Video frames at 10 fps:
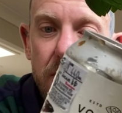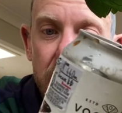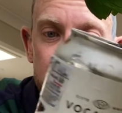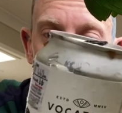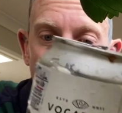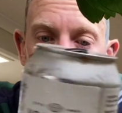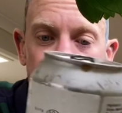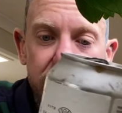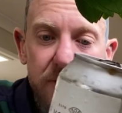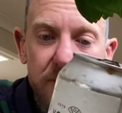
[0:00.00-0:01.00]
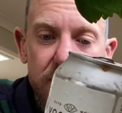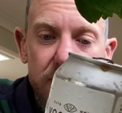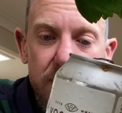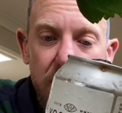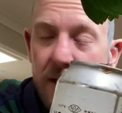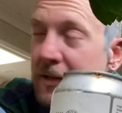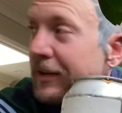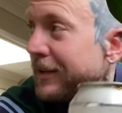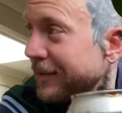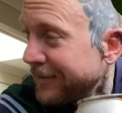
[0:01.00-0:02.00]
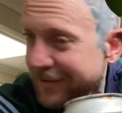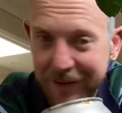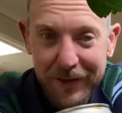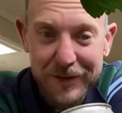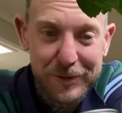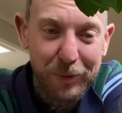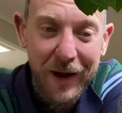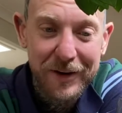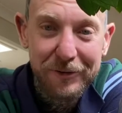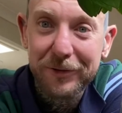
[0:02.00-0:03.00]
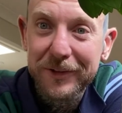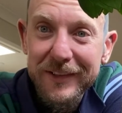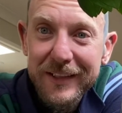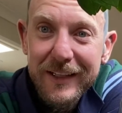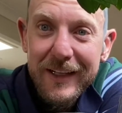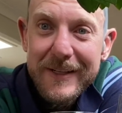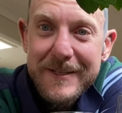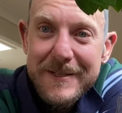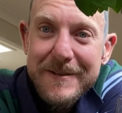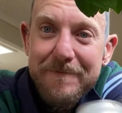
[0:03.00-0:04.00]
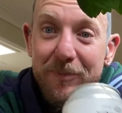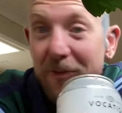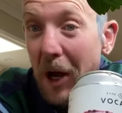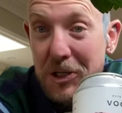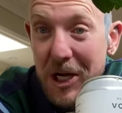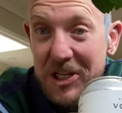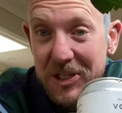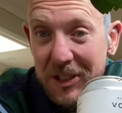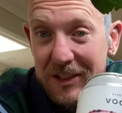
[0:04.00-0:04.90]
It is wonderful. It is wonderful. Fantastic.